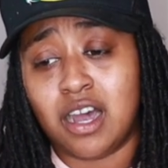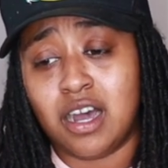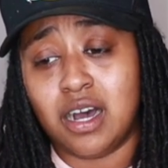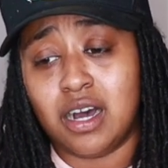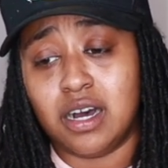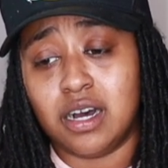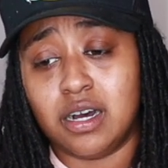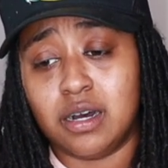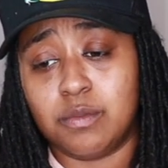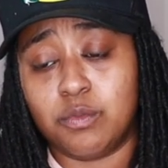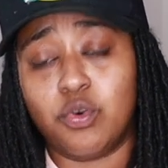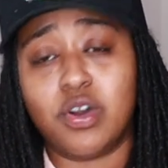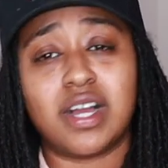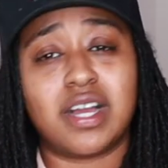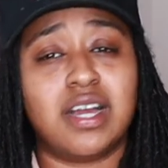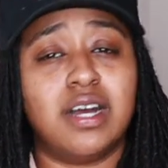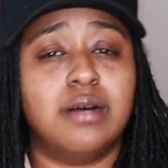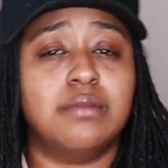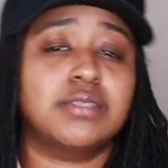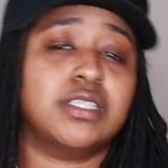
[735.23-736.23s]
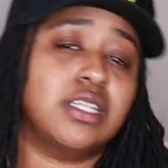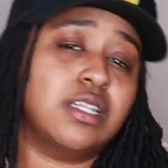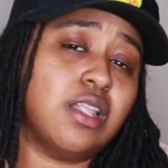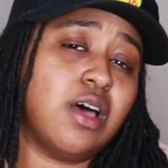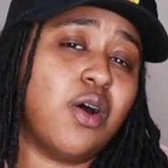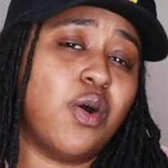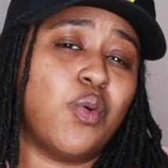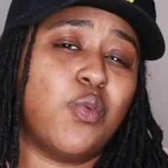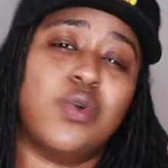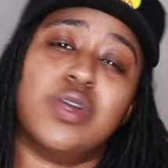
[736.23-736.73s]
um, what comes
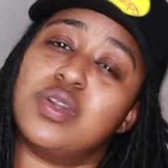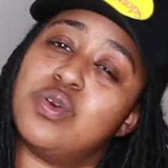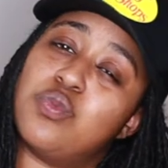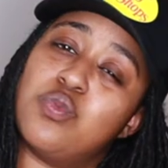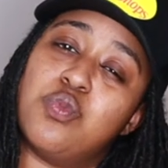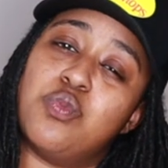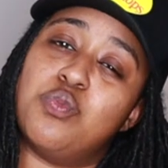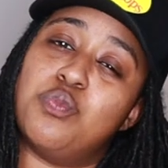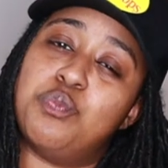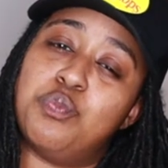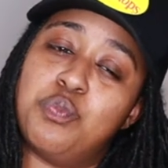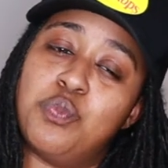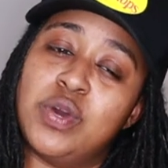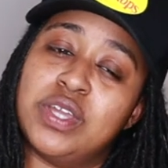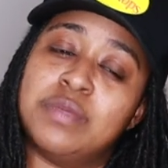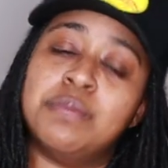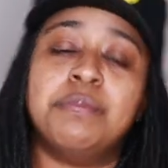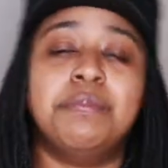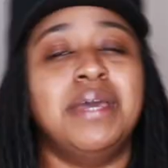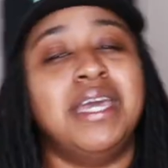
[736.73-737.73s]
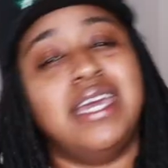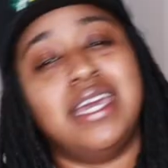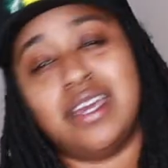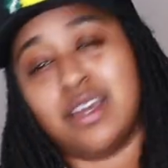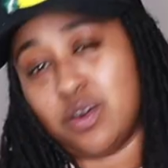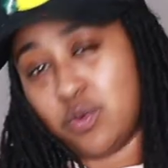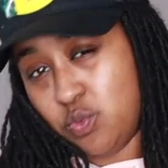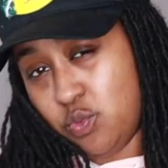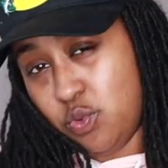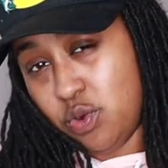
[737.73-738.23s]
along with a with
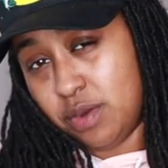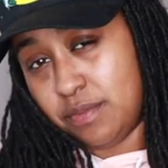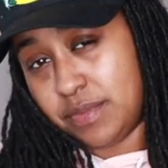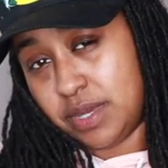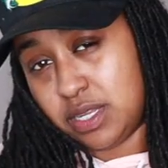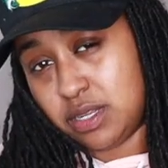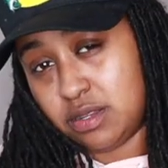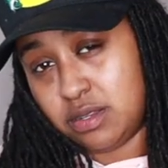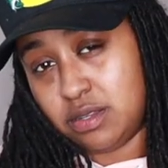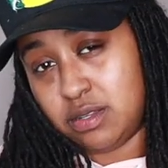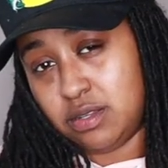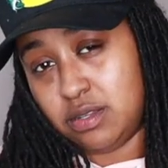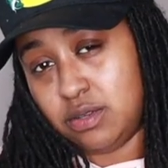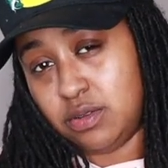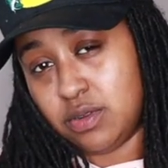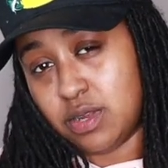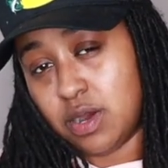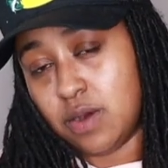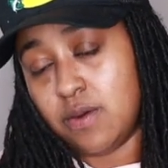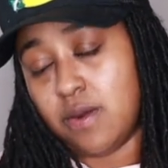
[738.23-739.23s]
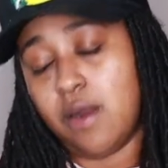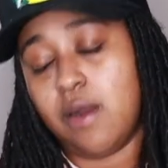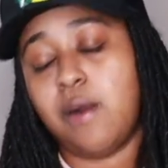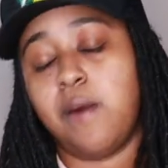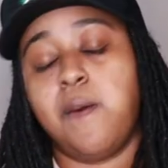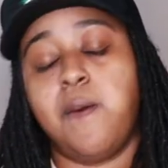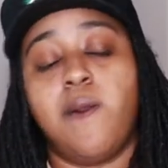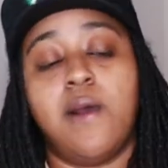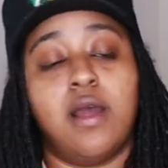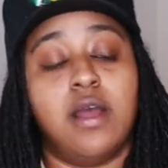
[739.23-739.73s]
being a woman, you know?
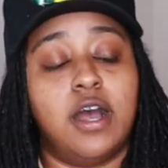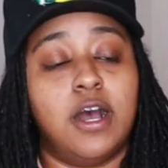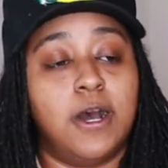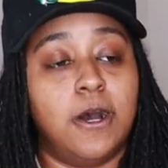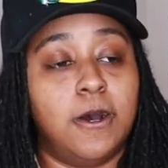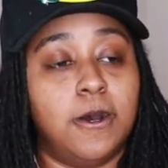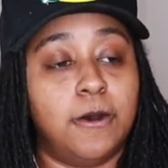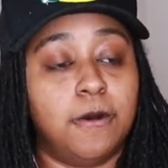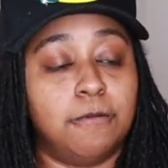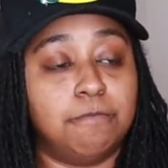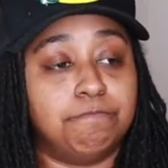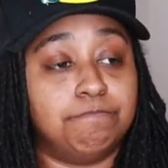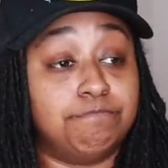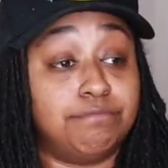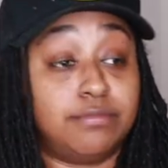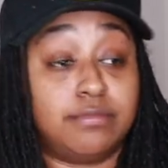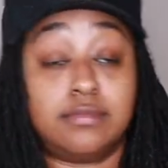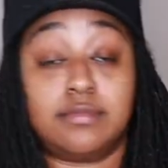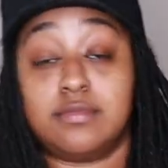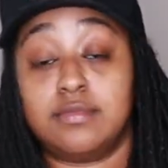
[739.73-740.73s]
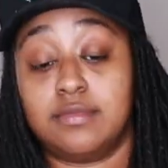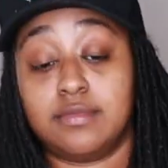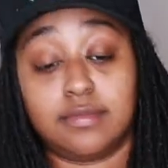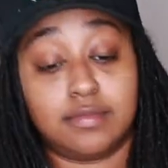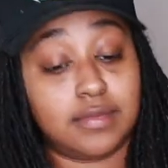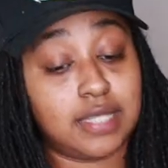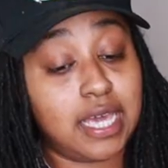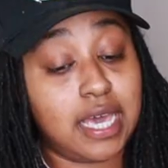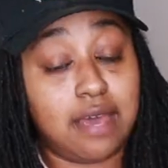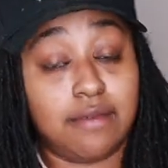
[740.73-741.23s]
Um,
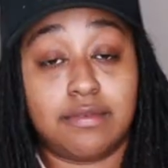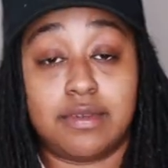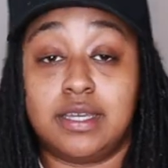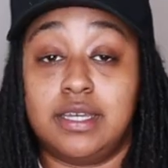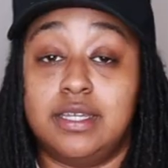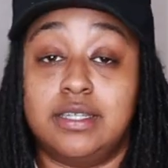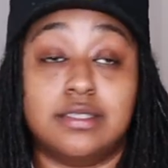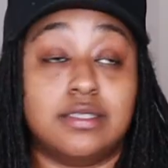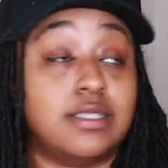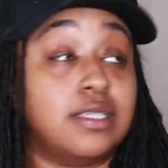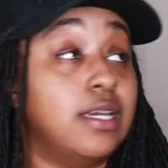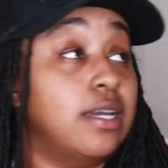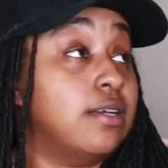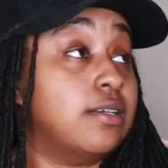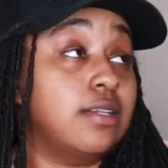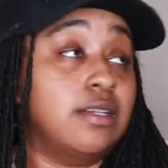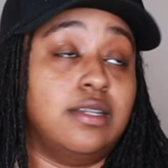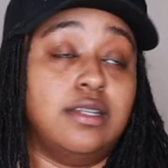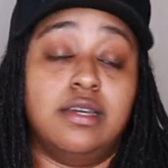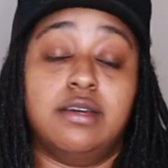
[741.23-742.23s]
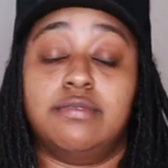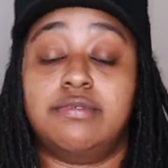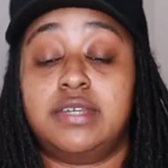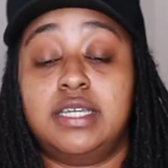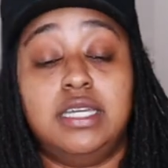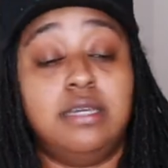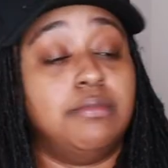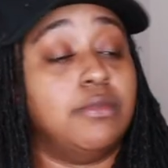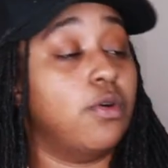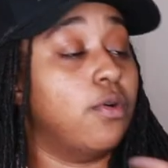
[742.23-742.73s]
having kids, scared to death,
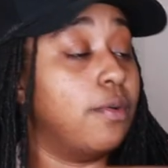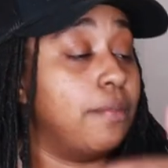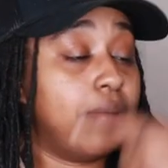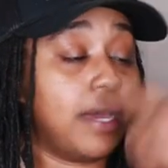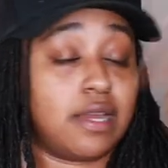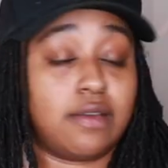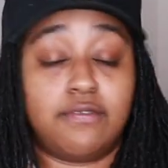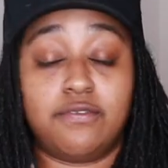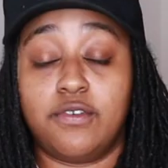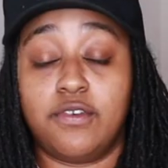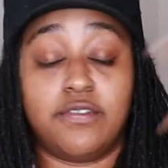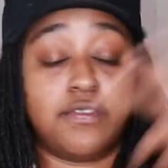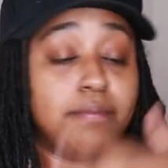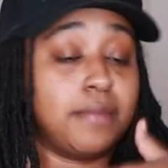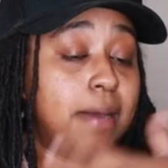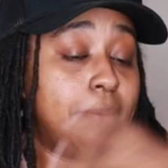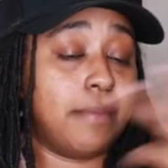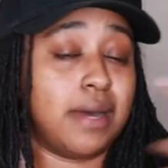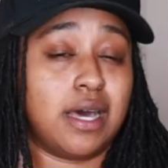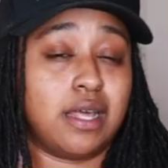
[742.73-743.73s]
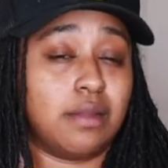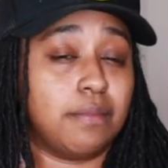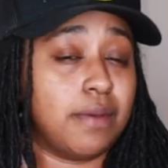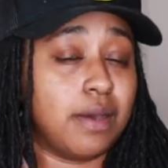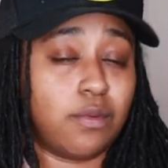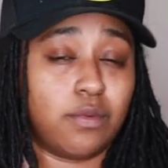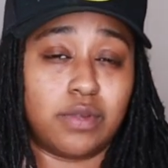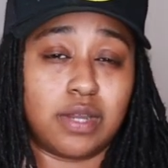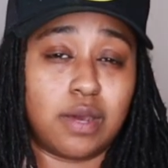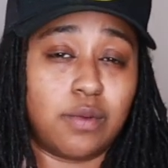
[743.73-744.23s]
keep going back and forth in my mind
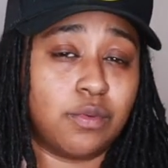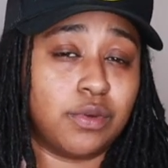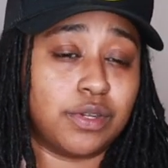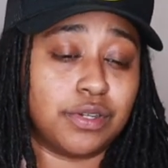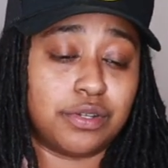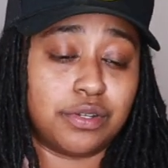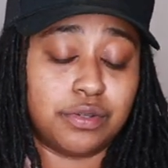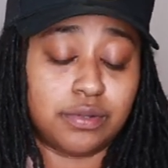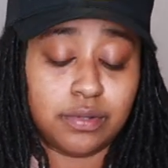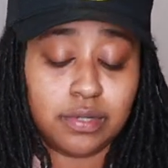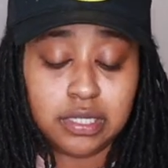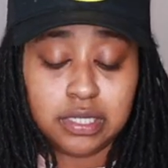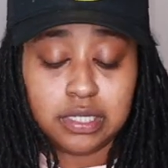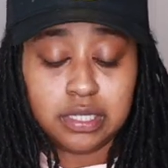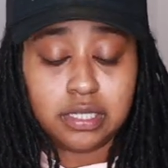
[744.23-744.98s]
about what I want to do.